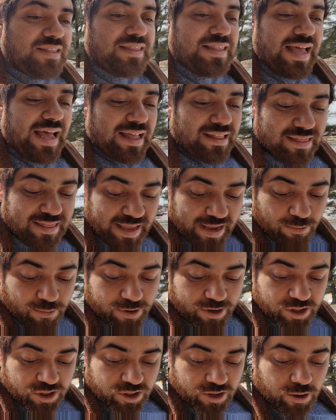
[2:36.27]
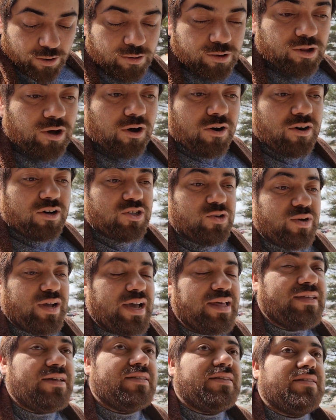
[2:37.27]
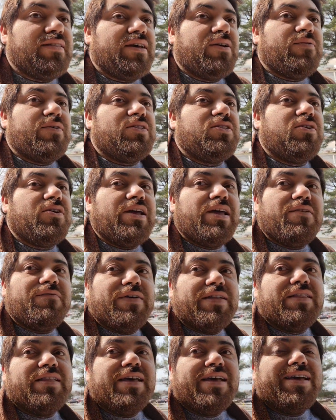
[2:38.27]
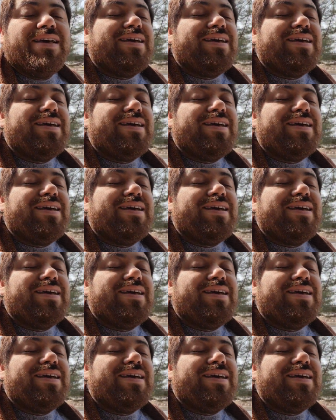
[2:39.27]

that they were no longer together, that they were not even